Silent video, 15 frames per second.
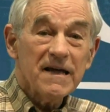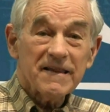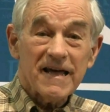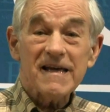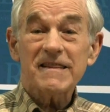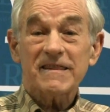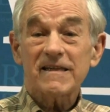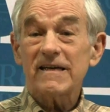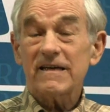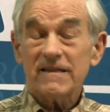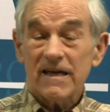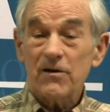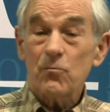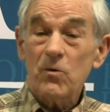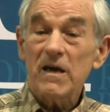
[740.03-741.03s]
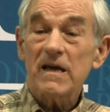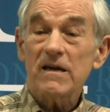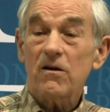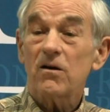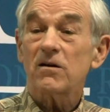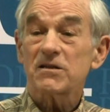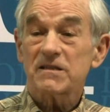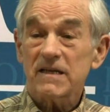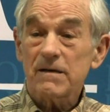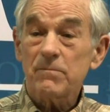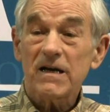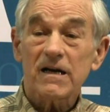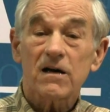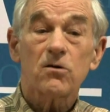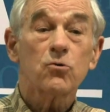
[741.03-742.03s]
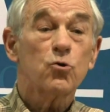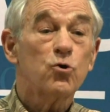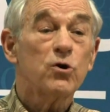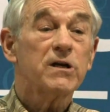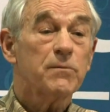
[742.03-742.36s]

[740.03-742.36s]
They think that we are somehow going